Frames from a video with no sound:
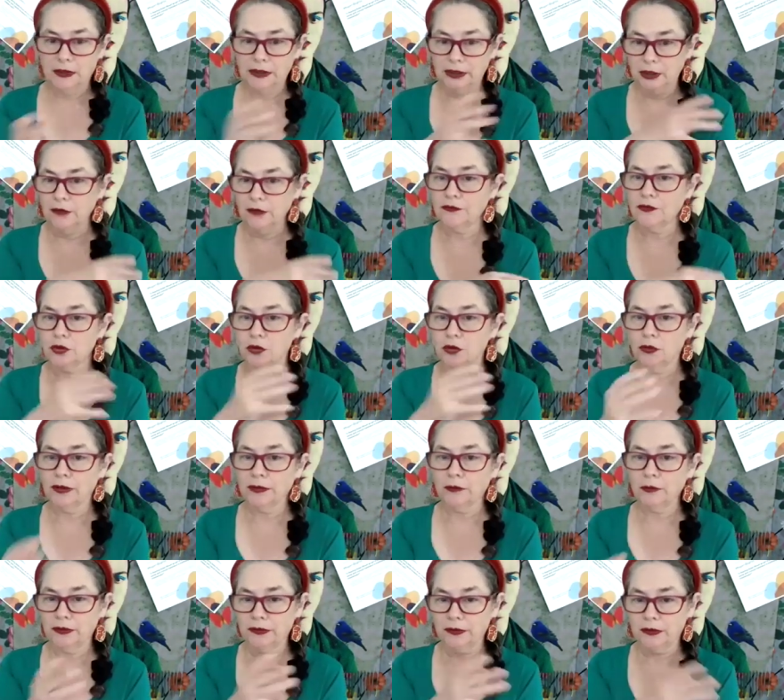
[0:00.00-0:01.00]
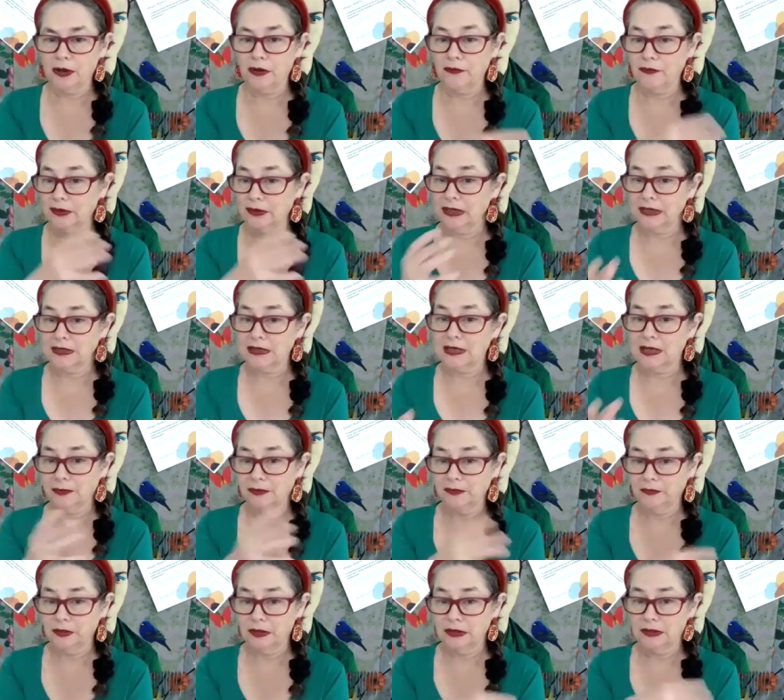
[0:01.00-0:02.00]
like you've toyed with it over the last
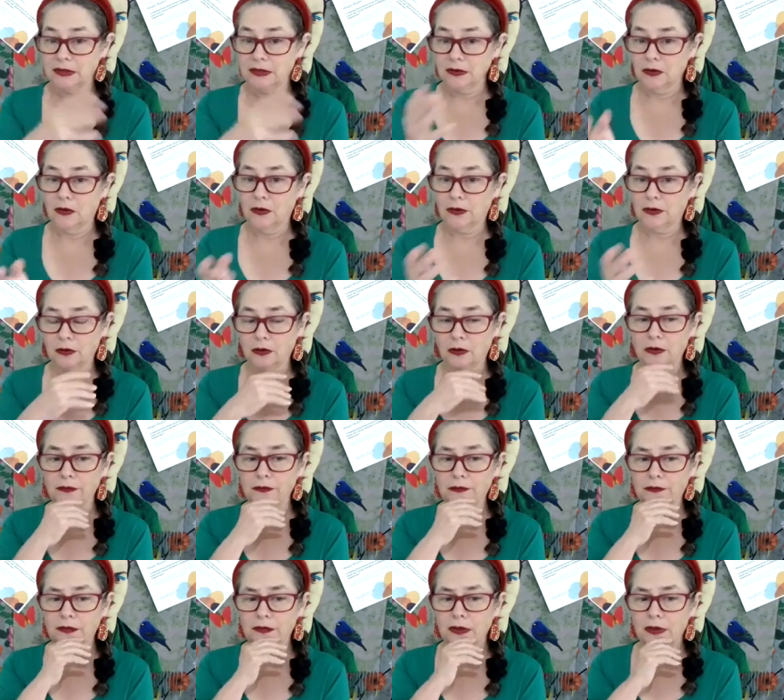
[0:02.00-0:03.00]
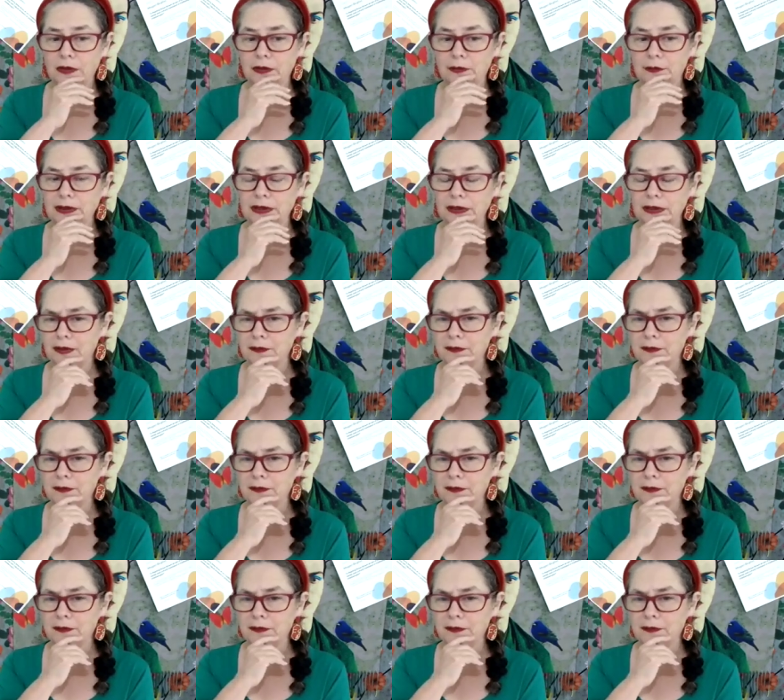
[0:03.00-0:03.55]
couple of years on and off, but a